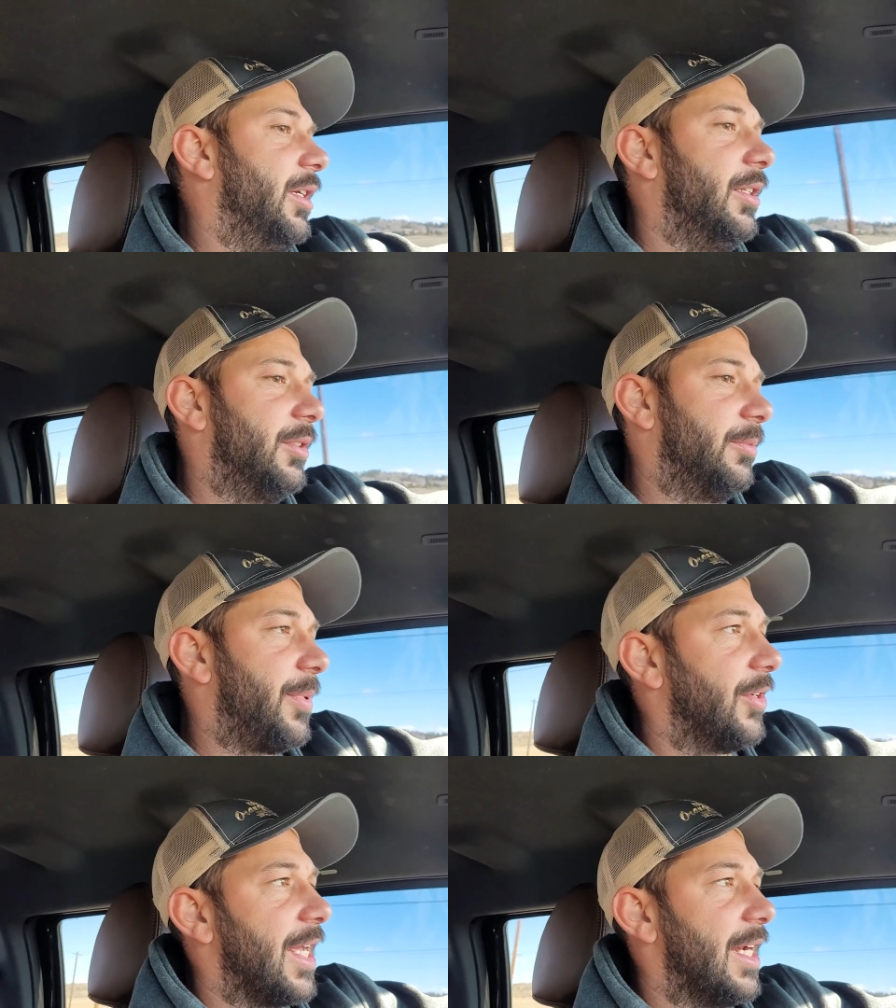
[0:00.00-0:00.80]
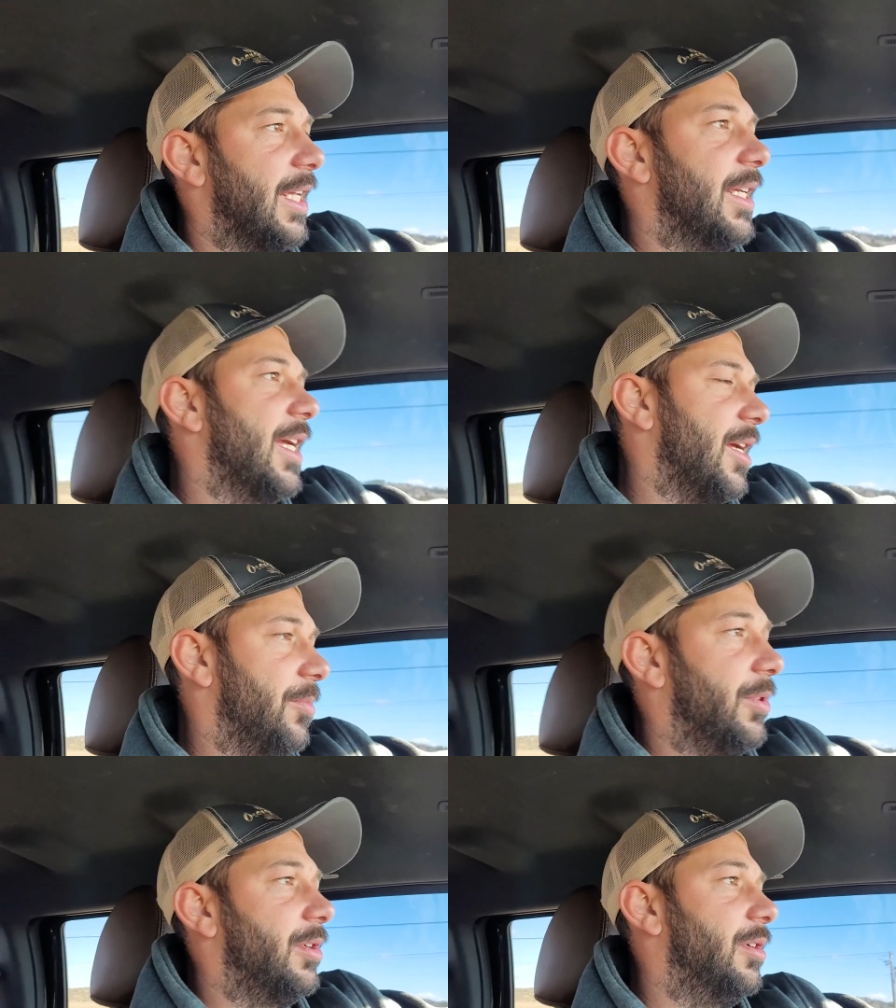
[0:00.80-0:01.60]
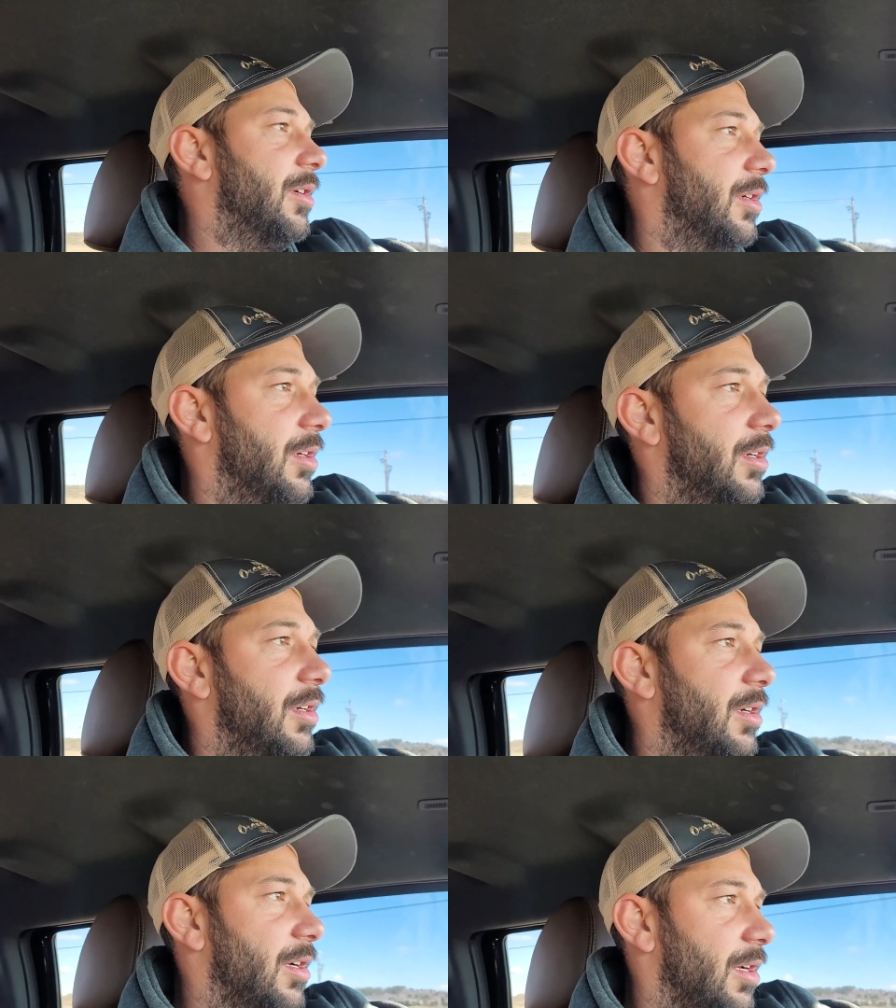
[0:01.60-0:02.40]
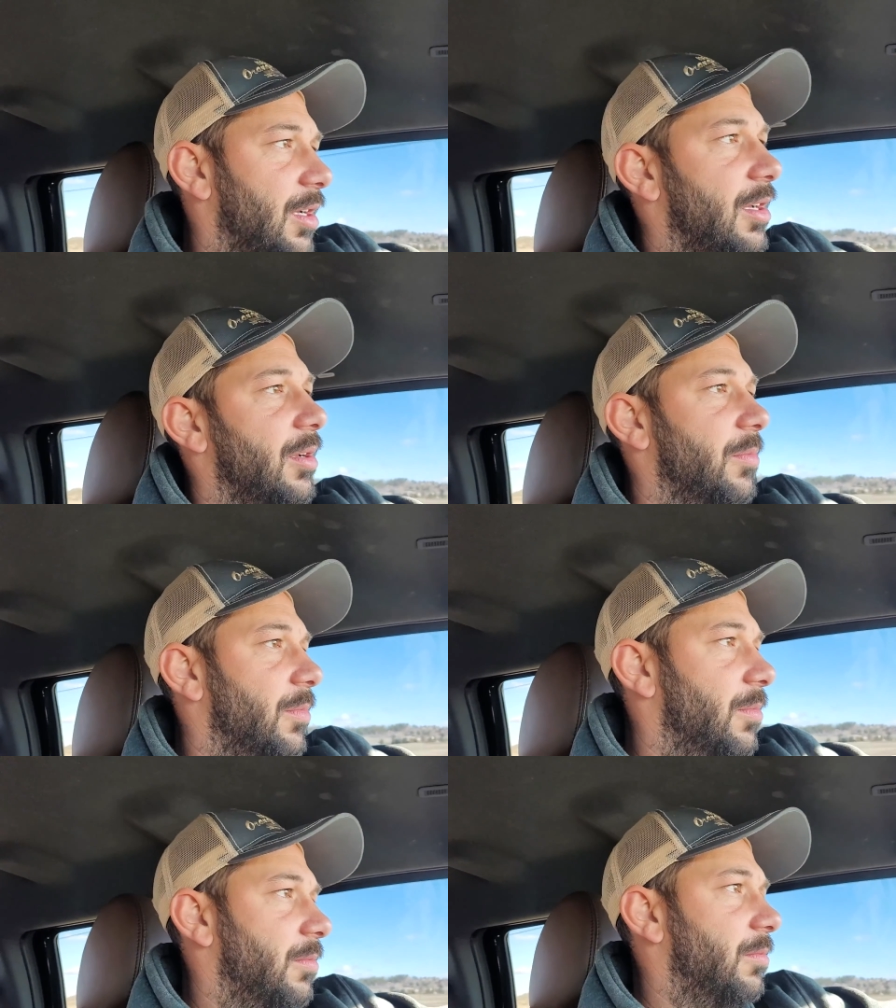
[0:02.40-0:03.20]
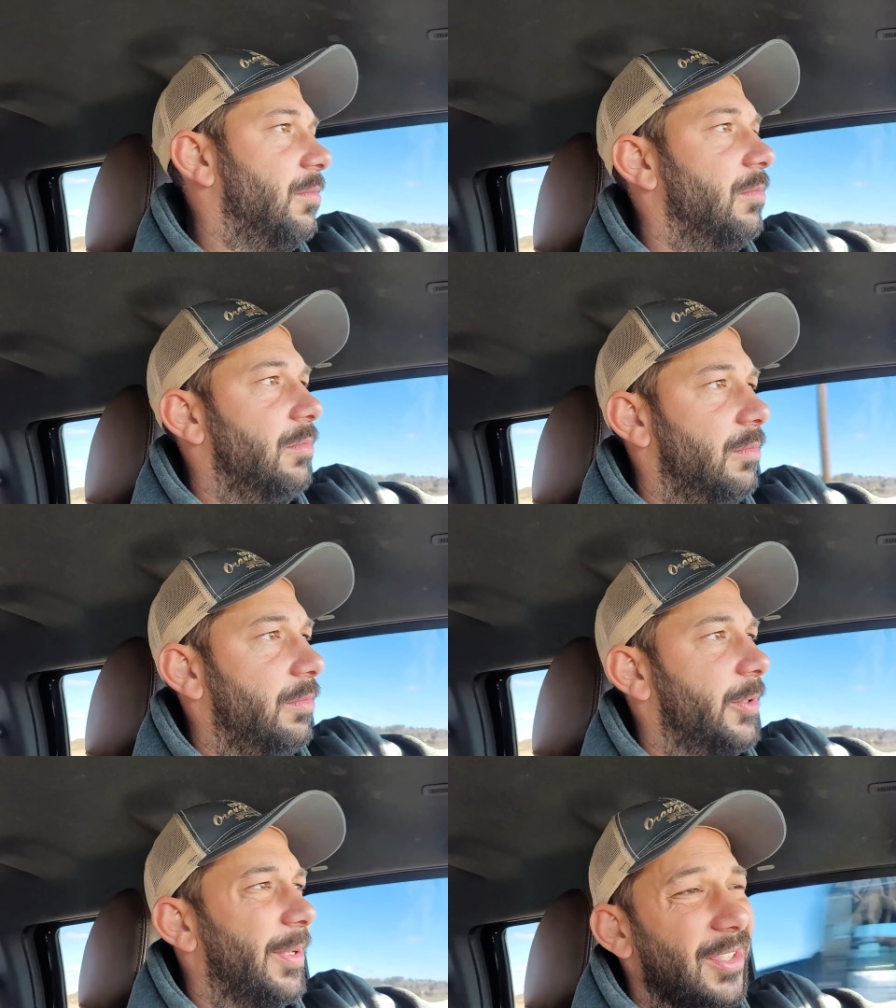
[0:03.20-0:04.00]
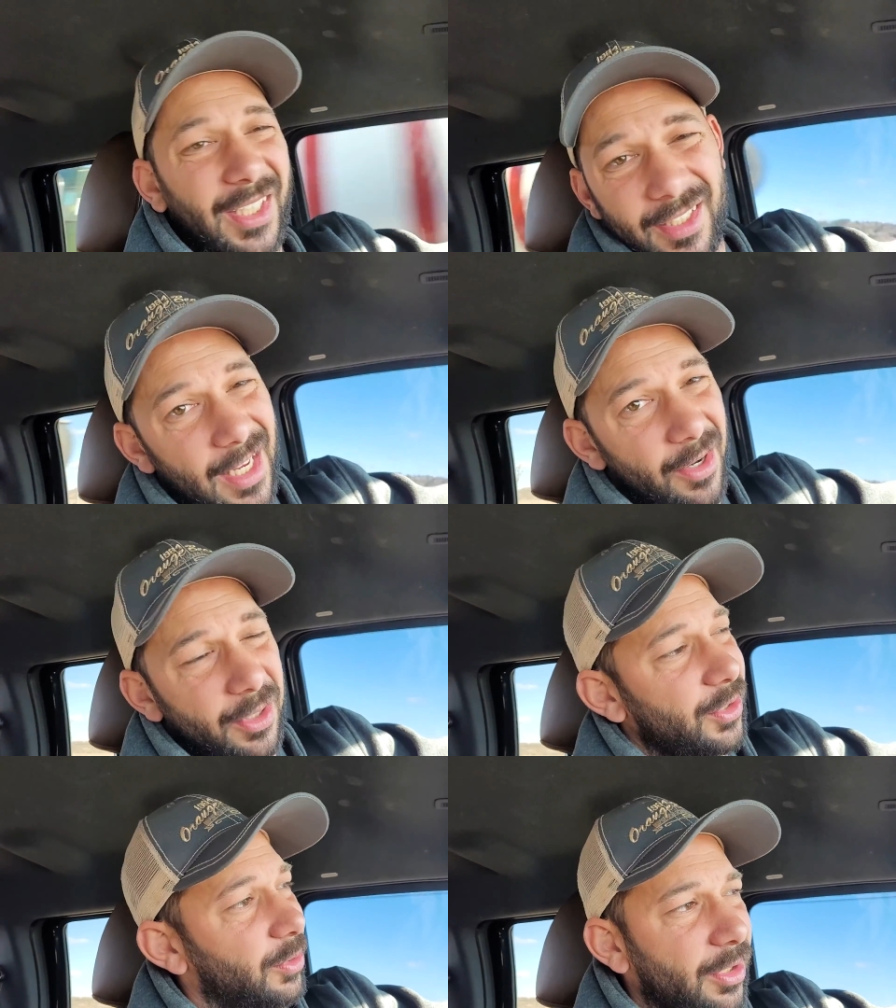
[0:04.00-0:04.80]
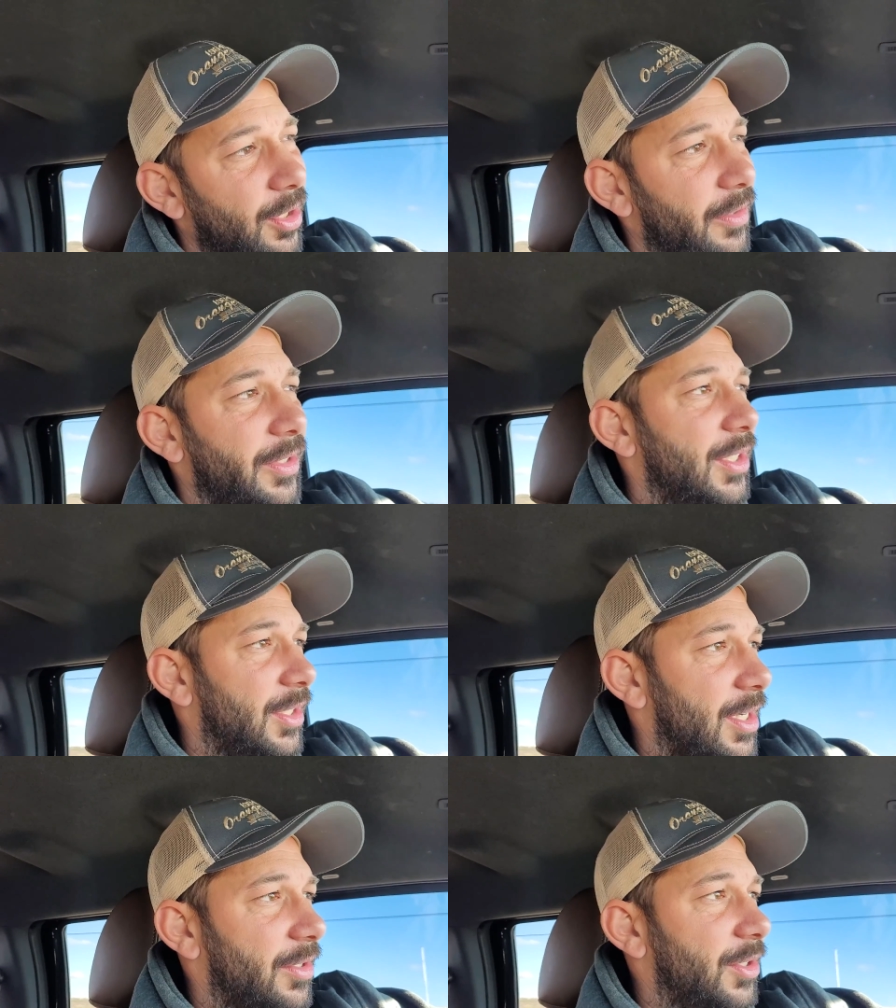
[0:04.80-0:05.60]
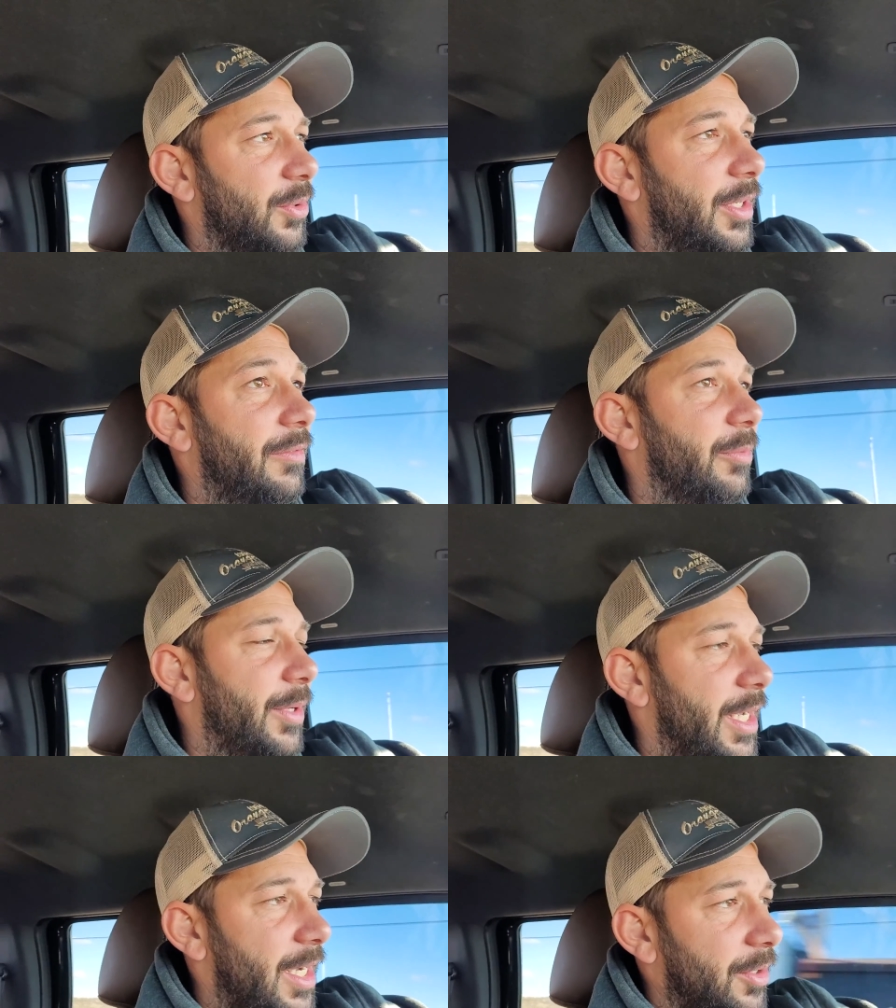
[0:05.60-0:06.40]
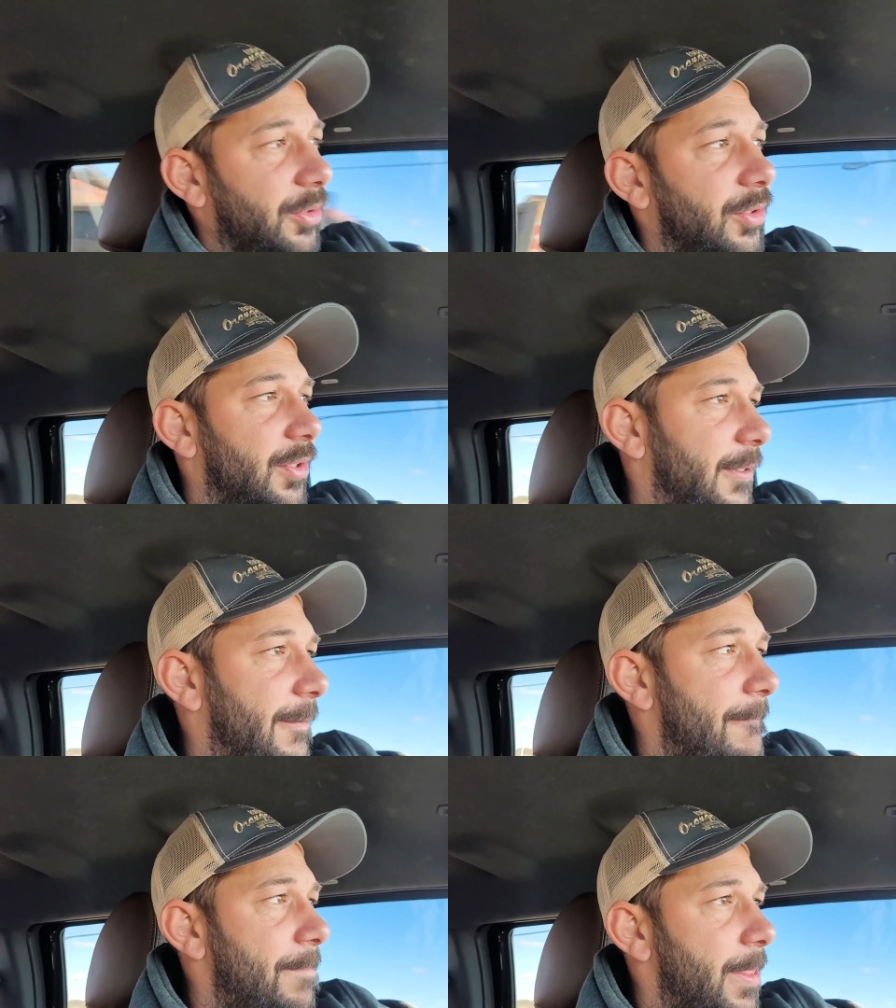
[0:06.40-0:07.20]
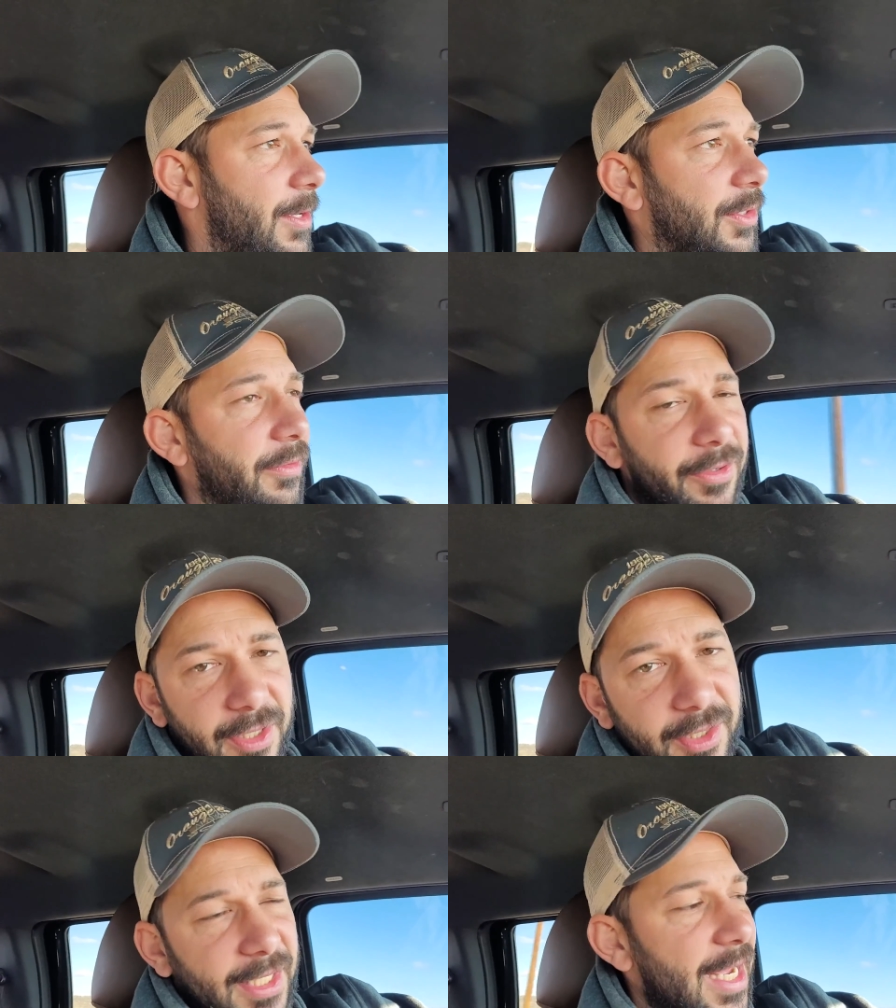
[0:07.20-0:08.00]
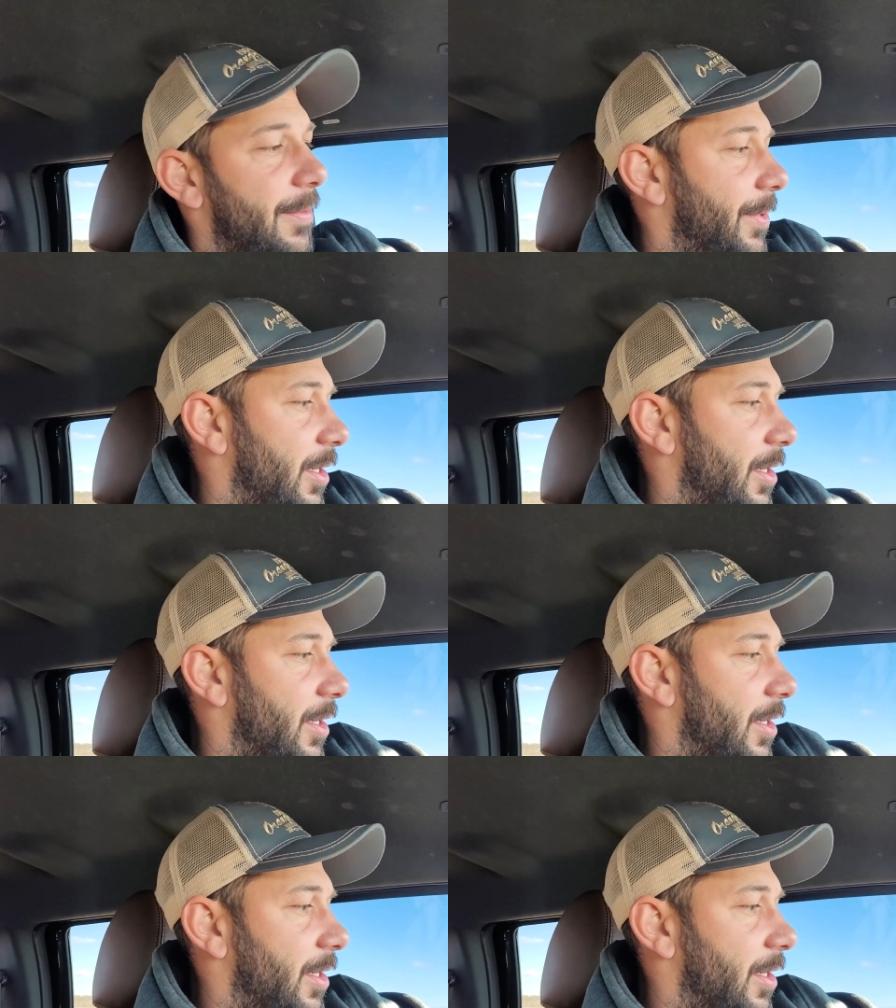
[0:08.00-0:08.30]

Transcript: It's about 9 a.m. Um, it's about six hours, a little over six hours away from my house. Is the first stop